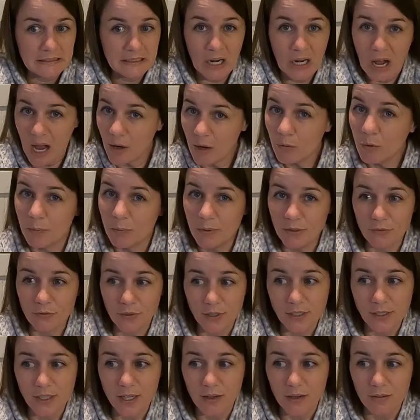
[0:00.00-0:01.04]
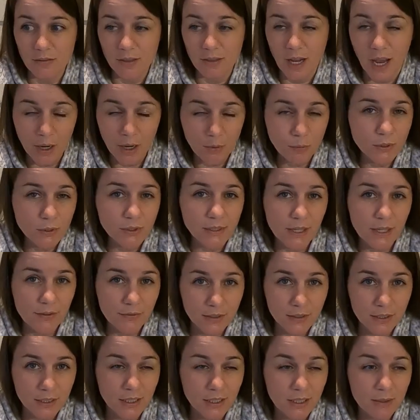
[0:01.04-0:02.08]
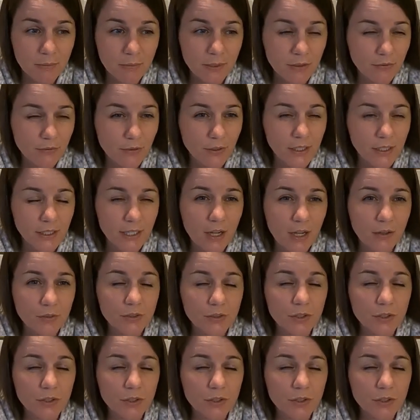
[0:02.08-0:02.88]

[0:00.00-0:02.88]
I will be freaked out. I will definitely be freaked out.